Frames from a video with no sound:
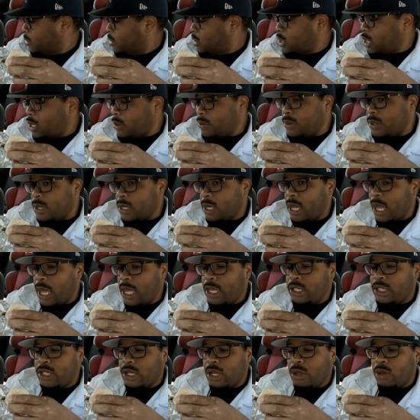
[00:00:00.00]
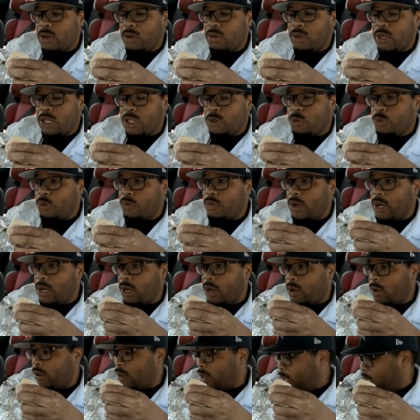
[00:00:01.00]
chips and queso, this
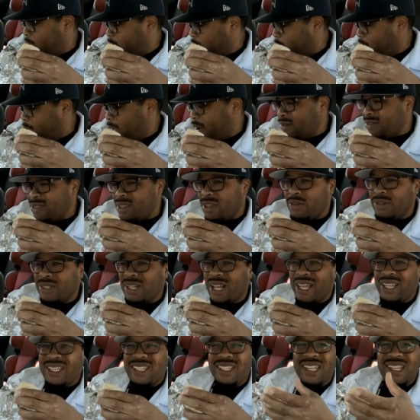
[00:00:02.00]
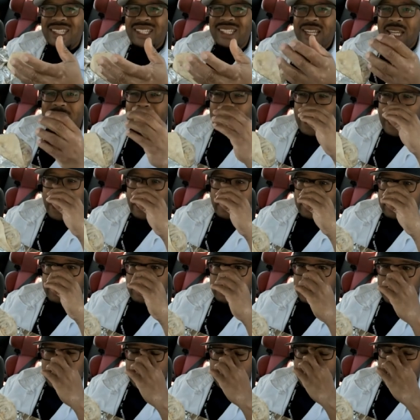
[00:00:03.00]
burrito. Everything was like
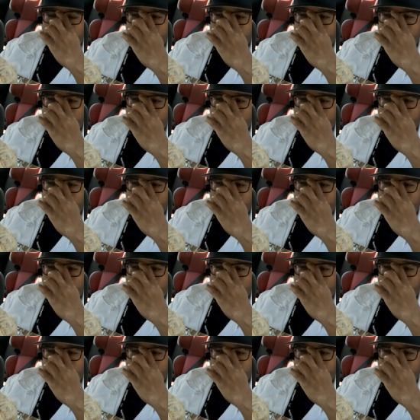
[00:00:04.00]
$16, which